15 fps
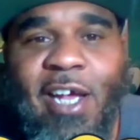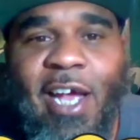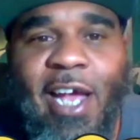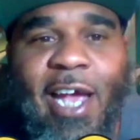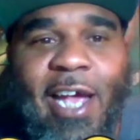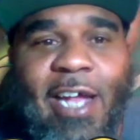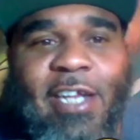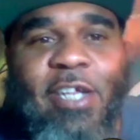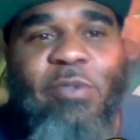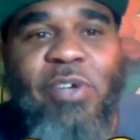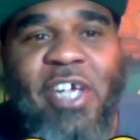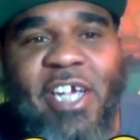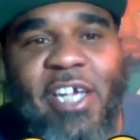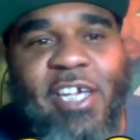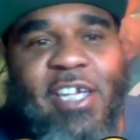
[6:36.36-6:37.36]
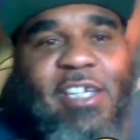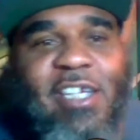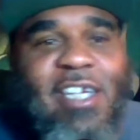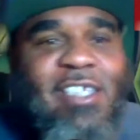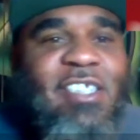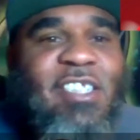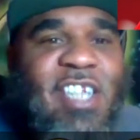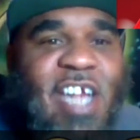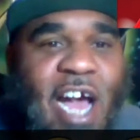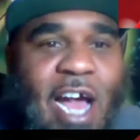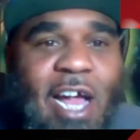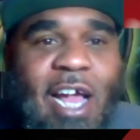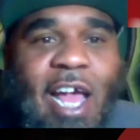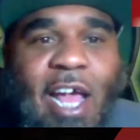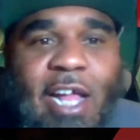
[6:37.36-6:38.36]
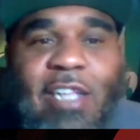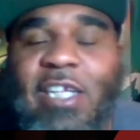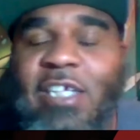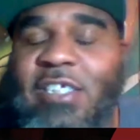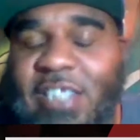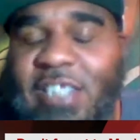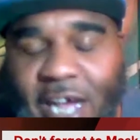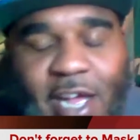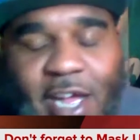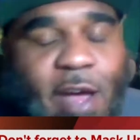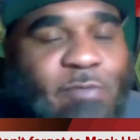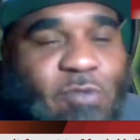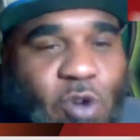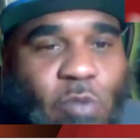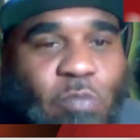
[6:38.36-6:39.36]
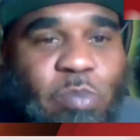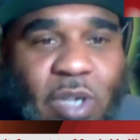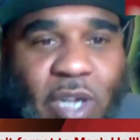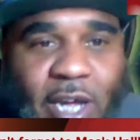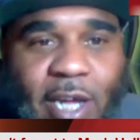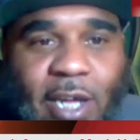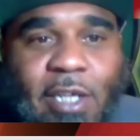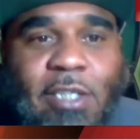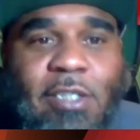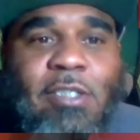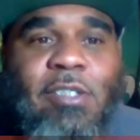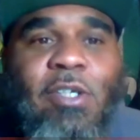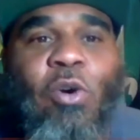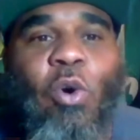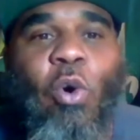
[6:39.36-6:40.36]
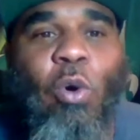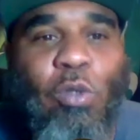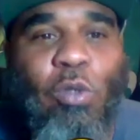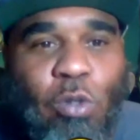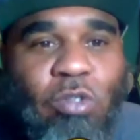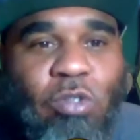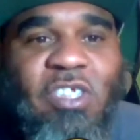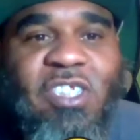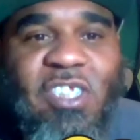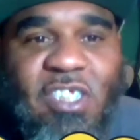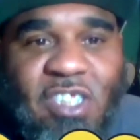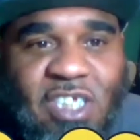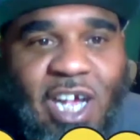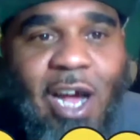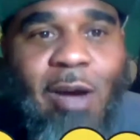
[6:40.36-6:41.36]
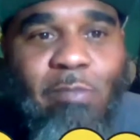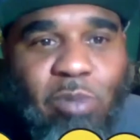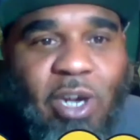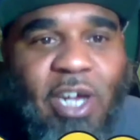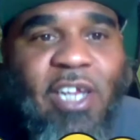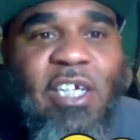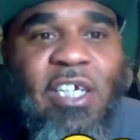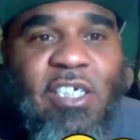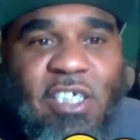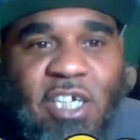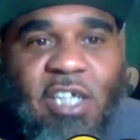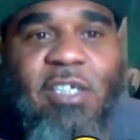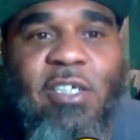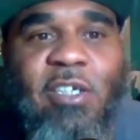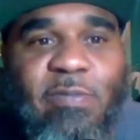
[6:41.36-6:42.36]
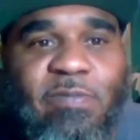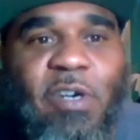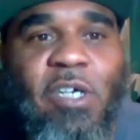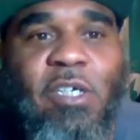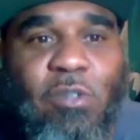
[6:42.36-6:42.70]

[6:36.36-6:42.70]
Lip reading: Andy Reid does not have no plans on losing to Tom Brady again in the fucking